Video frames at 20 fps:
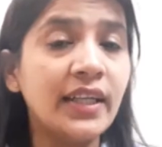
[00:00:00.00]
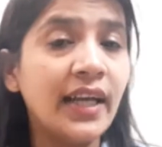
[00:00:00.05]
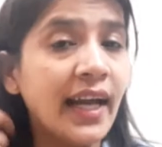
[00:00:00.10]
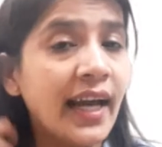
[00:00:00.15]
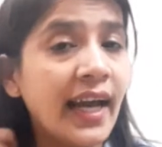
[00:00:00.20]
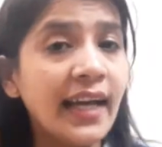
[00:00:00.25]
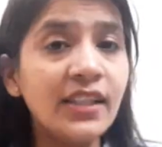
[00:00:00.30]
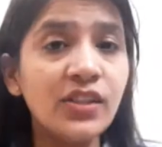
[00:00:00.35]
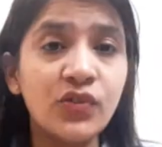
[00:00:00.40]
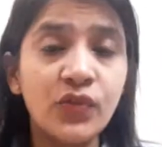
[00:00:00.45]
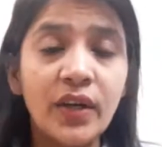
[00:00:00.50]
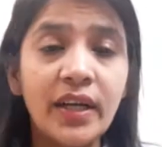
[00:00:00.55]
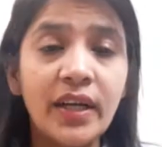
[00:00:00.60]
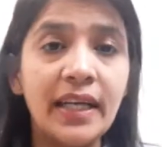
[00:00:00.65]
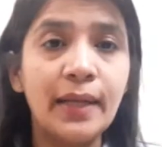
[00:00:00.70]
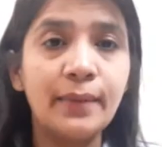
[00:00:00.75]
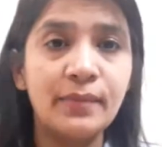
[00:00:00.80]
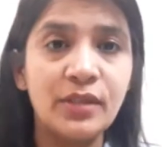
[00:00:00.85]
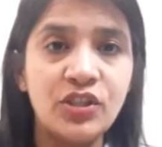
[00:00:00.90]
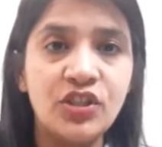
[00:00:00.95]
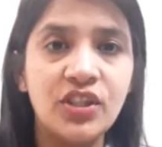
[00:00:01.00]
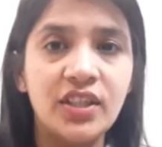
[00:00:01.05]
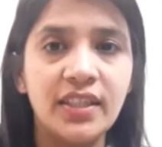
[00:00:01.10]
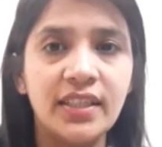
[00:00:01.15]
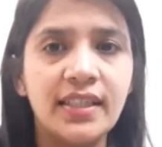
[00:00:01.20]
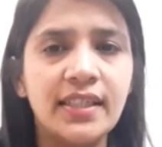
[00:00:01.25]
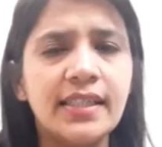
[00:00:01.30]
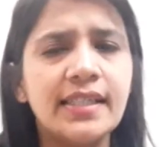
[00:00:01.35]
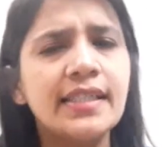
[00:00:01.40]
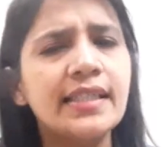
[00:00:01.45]
the hair straightening machine
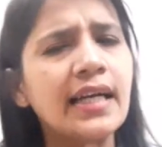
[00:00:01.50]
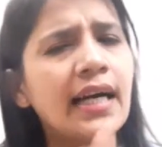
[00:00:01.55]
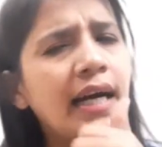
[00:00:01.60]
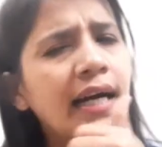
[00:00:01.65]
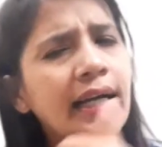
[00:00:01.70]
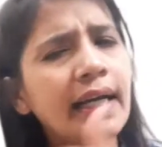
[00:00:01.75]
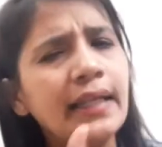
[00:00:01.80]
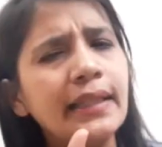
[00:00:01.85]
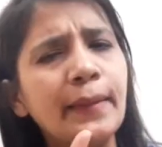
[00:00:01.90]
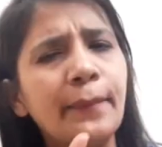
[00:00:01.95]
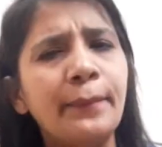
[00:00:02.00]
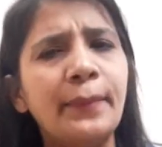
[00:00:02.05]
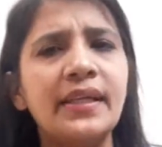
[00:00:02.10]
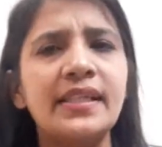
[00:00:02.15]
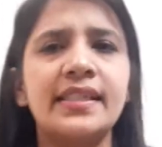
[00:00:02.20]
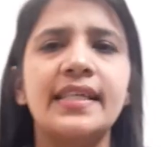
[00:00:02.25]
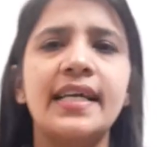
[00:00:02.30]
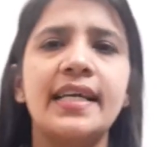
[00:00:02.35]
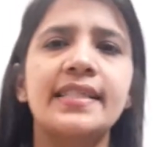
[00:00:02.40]
is again the best